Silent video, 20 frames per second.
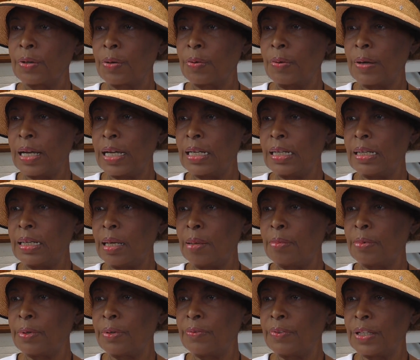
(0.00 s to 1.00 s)
for quite a
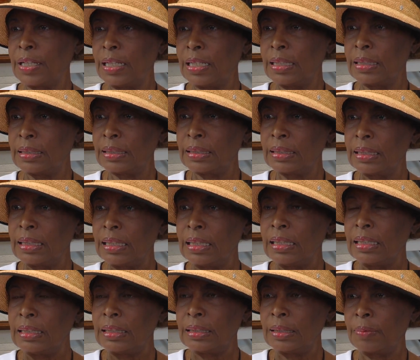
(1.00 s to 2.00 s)
number of years.
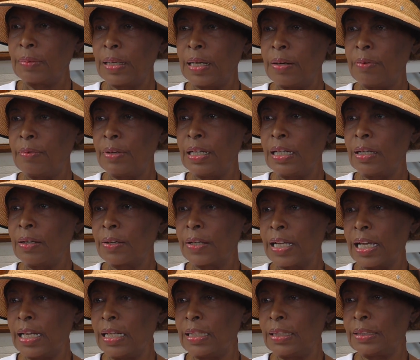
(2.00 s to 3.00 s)
So when I
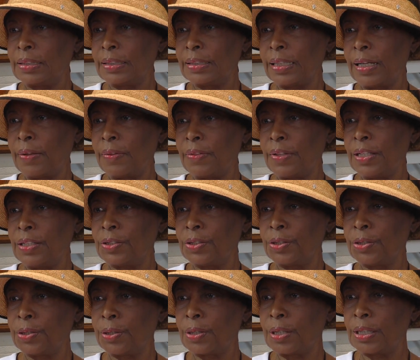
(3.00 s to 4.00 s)
relocated to
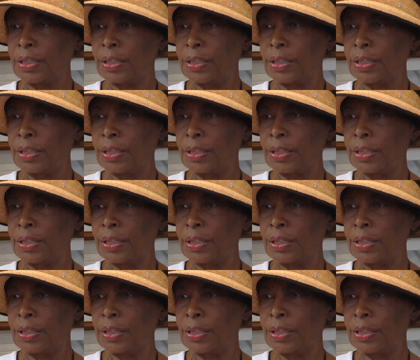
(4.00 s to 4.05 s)
Southeast